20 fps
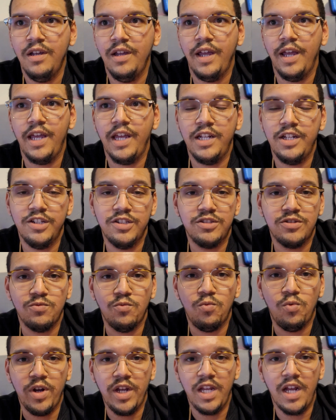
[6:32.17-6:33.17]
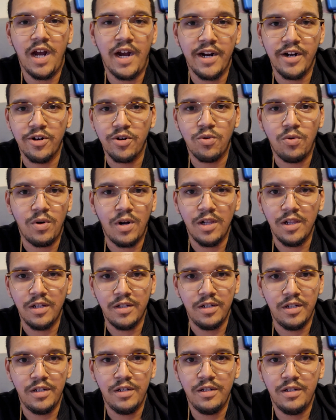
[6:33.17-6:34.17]
and it's way higher
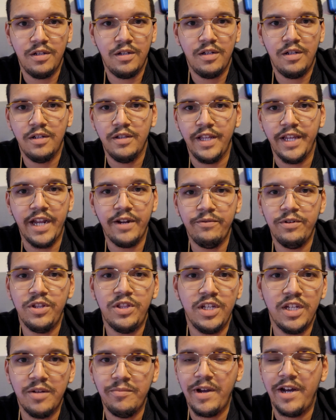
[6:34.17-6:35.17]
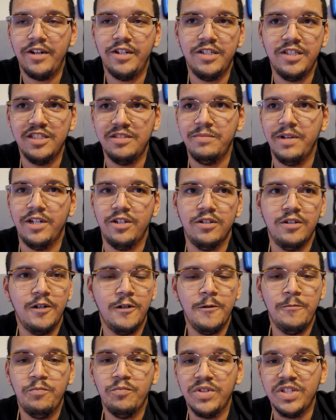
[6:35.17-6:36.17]
quality. Like, everything about it is better.
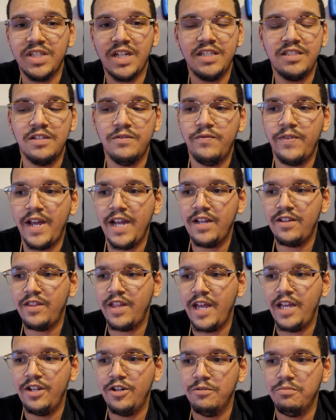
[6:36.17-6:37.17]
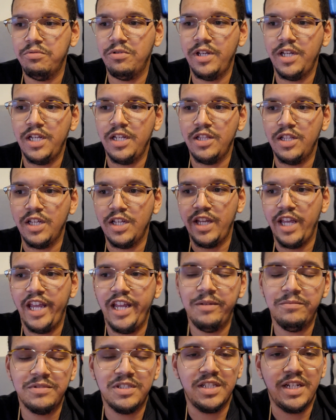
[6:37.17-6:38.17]
Besides the fact that you're playing the
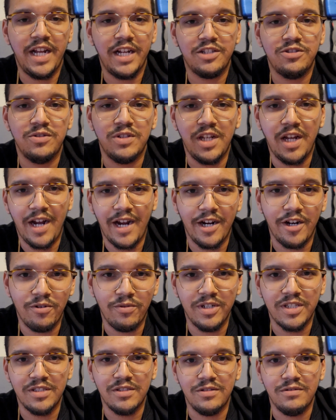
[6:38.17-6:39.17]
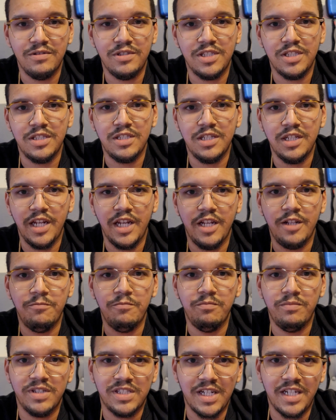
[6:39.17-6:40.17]
games in actually higher resolution,
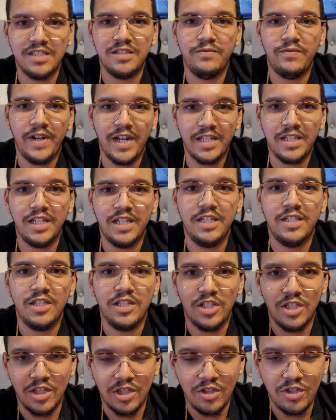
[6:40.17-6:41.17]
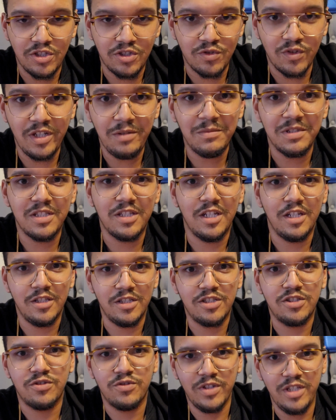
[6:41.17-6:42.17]
and besides the fact that the stream is getting
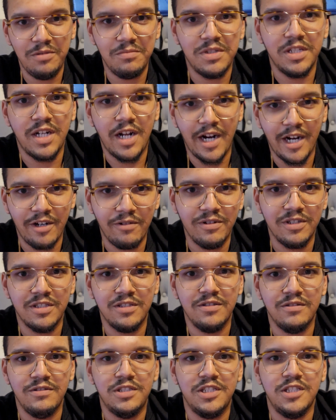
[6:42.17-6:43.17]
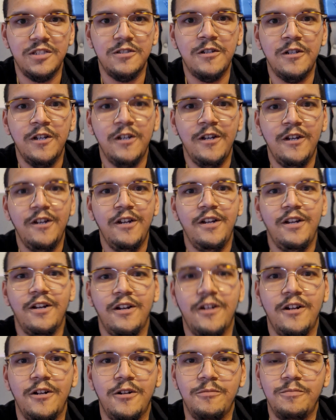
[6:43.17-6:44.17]
streamed in higher resolution,
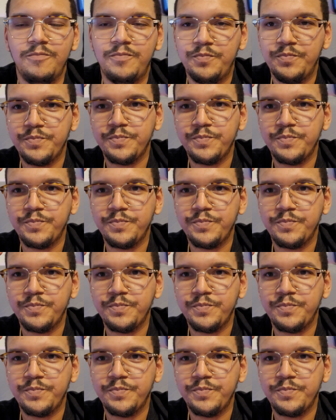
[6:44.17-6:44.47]
um,